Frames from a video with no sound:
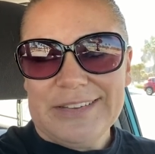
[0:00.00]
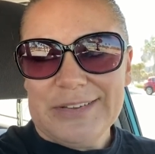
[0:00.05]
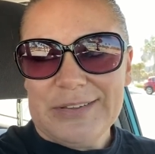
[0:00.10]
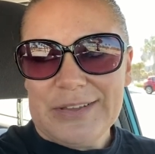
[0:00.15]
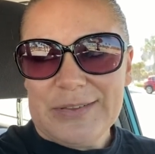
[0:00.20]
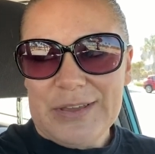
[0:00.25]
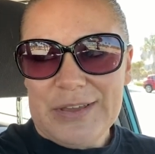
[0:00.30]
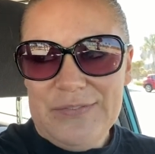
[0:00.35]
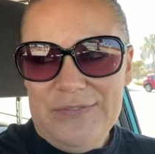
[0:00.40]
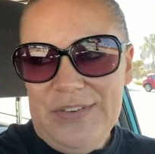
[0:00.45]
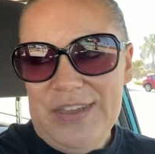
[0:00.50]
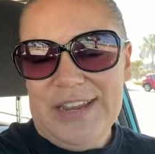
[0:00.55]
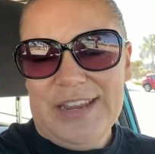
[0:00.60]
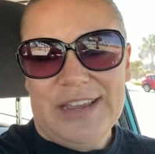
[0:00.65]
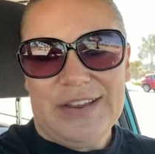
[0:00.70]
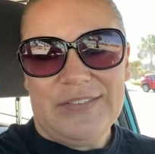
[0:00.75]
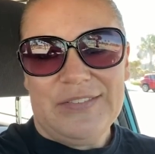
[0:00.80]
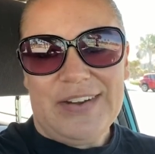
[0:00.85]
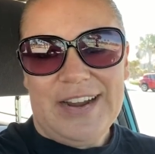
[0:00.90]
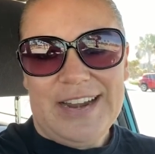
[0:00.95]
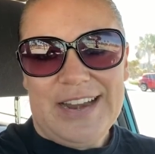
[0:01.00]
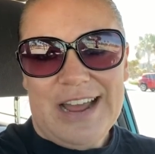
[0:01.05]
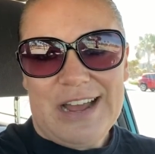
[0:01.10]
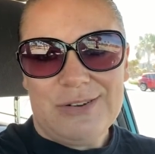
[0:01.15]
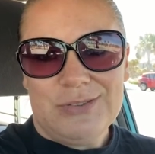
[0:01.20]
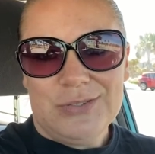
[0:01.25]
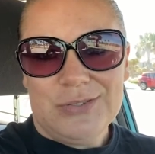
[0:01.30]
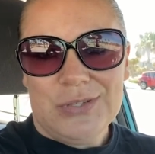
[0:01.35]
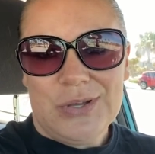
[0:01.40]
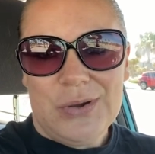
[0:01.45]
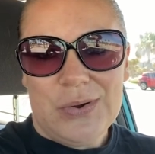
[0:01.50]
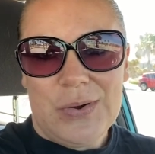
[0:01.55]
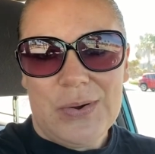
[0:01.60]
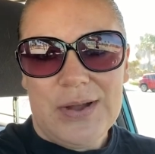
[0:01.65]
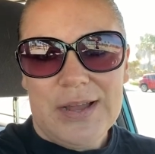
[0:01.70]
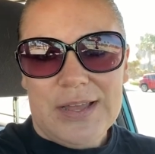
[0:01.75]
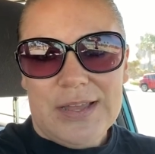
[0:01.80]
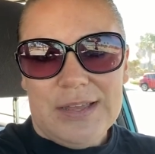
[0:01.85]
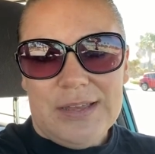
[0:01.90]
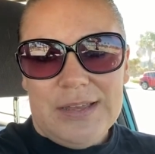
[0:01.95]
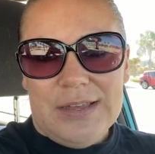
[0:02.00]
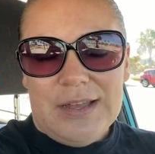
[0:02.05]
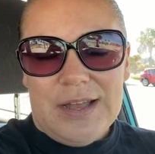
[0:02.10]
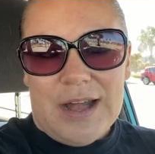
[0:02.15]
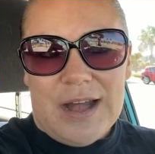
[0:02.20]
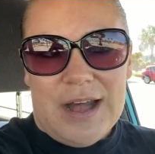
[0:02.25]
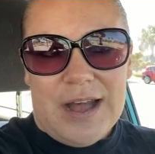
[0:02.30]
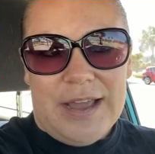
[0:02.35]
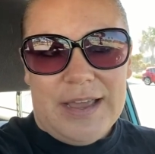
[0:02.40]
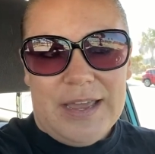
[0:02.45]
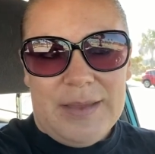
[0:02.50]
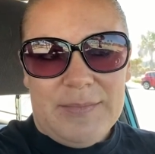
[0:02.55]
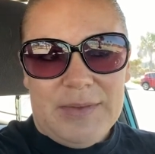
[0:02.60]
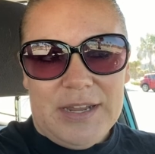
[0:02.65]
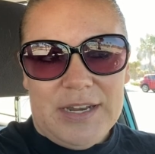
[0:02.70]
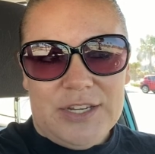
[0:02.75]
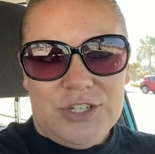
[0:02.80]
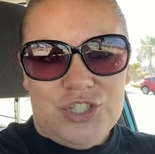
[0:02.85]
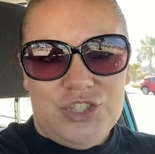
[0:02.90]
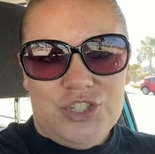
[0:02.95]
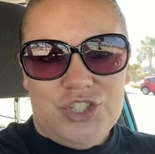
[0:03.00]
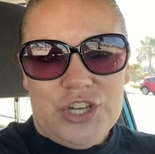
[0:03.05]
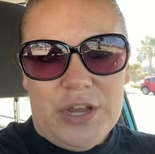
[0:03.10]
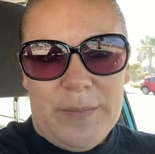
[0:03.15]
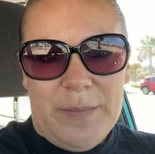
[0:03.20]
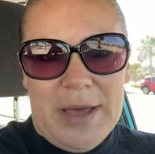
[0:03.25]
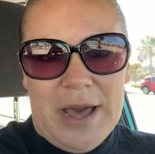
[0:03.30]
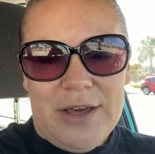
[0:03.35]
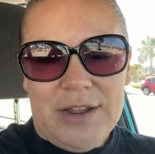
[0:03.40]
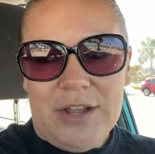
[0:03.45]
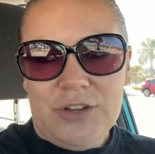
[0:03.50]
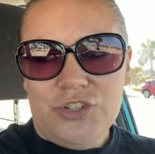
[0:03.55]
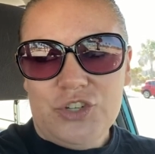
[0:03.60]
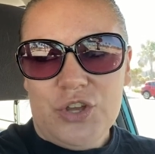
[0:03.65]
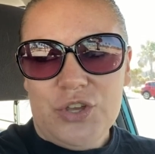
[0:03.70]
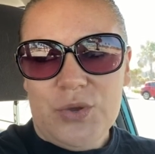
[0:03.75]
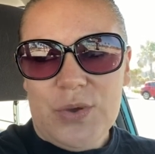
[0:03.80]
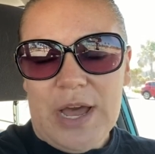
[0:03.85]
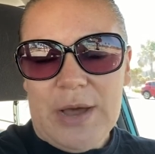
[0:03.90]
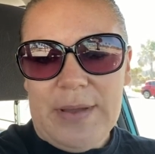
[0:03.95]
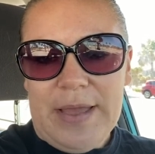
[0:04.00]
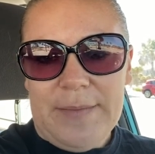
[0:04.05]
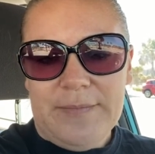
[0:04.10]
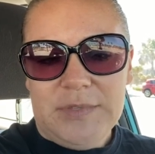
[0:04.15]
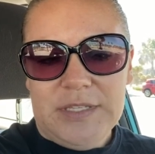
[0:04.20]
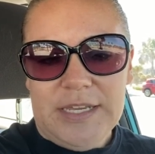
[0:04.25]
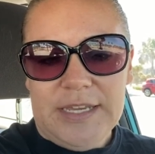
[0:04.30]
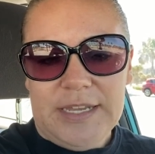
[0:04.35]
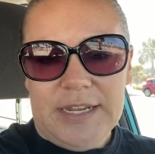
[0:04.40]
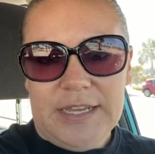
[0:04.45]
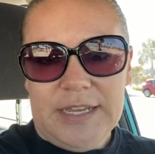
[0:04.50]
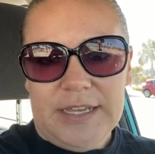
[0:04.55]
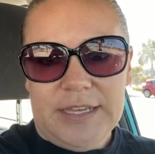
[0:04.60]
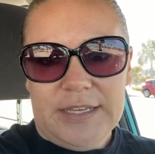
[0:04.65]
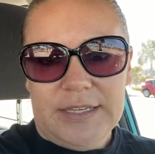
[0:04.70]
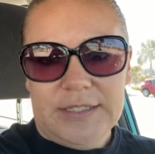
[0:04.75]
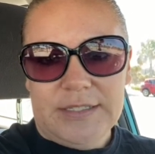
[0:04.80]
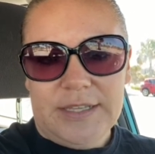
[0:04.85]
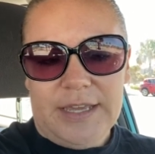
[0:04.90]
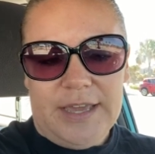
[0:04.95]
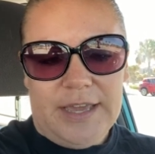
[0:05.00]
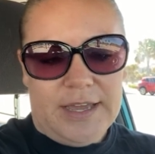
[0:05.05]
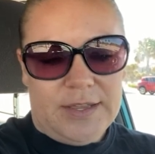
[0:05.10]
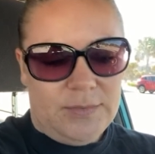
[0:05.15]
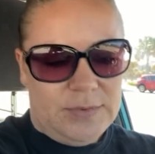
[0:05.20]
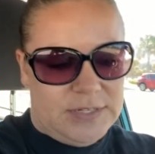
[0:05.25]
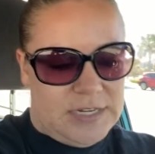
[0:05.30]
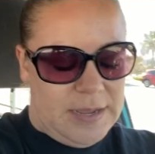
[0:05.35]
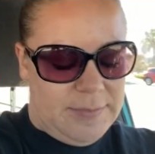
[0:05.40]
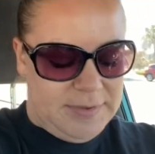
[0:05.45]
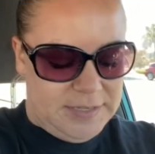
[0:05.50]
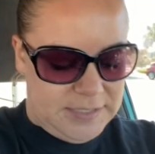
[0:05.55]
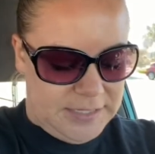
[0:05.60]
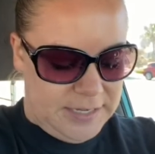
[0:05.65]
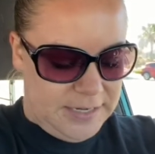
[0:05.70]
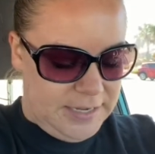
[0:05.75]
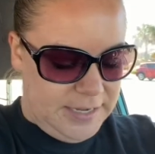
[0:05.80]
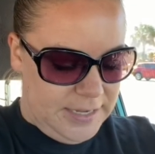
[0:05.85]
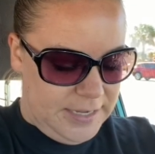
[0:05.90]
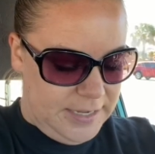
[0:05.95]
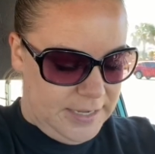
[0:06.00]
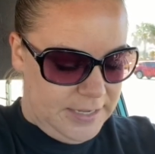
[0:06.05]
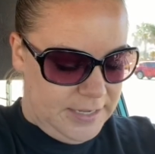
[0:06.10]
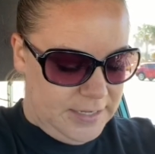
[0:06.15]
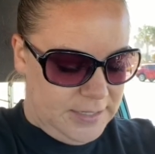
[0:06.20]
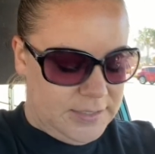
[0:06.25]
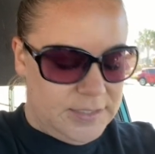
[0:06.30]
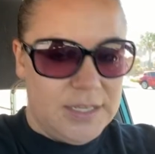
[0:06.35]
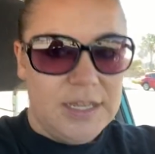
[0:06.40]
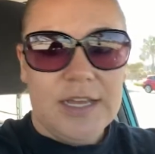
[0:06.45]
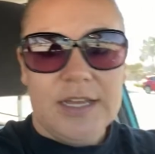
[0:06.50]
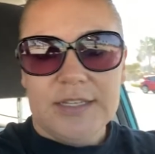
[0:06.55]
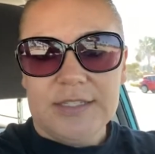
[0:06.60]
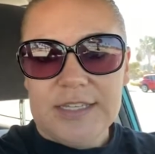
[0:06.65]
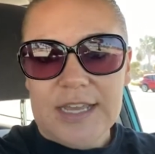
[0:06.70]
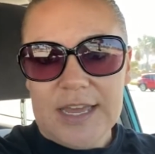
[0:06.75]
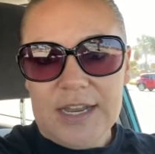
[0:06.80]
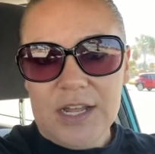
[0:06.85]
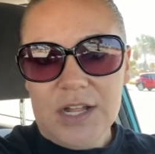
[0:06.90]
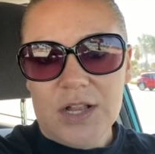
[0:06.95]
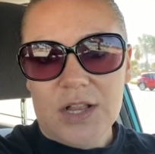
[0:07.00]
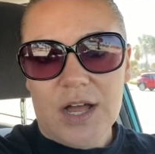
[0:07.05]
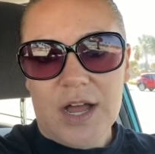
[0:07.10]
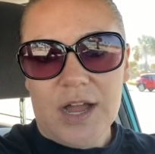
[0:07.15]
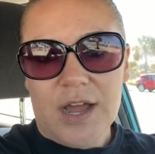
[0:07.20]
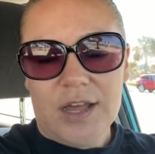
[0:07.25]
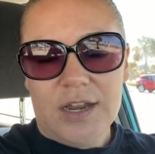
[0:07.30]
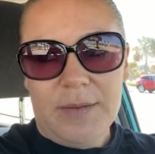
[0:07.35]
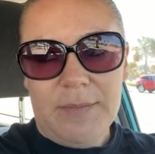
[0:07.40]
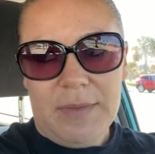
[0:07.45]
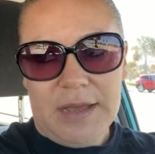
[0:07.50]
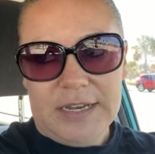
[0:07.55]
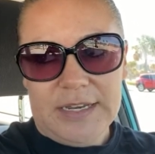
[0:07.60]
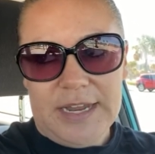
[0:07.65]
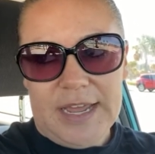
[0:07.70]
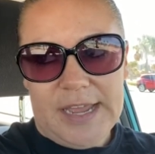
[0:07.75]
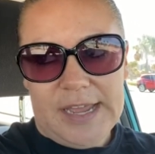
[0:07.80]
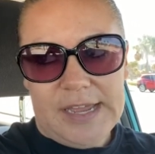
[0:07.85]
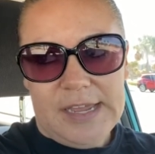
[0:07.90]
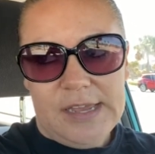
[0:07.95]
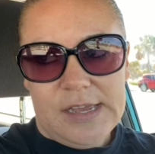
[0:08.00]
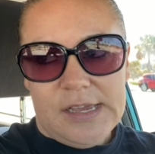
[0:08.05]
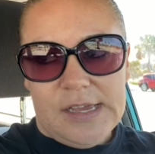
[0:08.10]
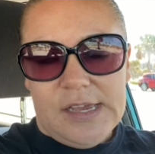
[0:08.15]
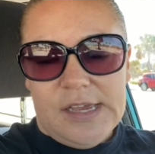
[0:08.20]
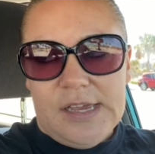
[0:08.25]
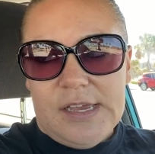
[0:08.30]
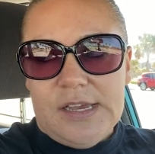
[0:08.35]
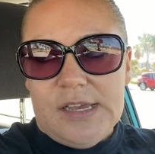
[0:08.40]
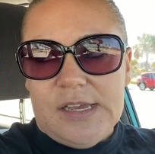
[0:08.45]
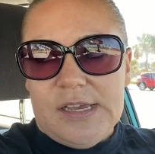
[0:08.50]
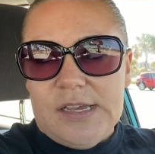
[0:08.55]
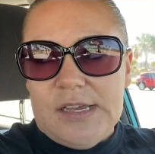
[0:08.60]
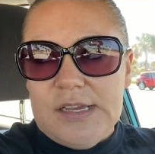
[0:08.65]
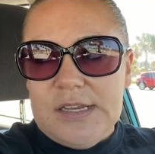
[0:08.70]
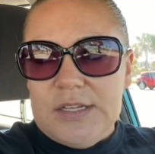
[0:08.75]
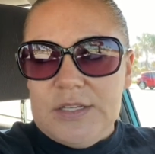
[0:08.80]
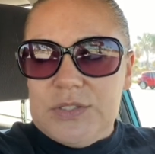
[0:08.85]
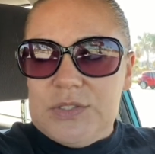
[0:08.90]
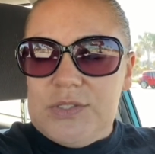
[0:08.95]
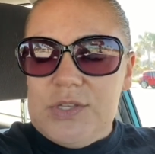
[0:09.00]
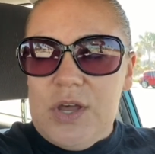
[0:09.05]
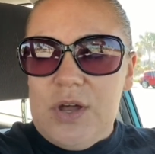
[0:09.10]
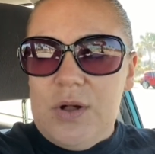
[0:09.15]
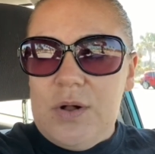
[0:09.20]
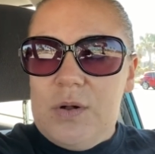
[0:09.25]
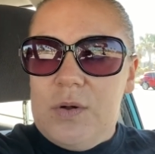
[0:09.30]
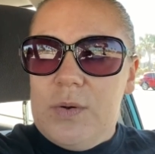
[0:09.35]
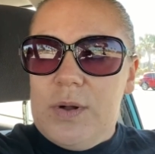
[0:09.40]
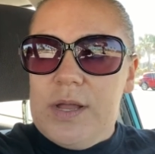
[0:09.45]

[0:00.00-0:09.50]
convenient right now. So I am going to jump out. I'll show you how empty it is. And what time is it? It is 10 o'clock on a Monday. So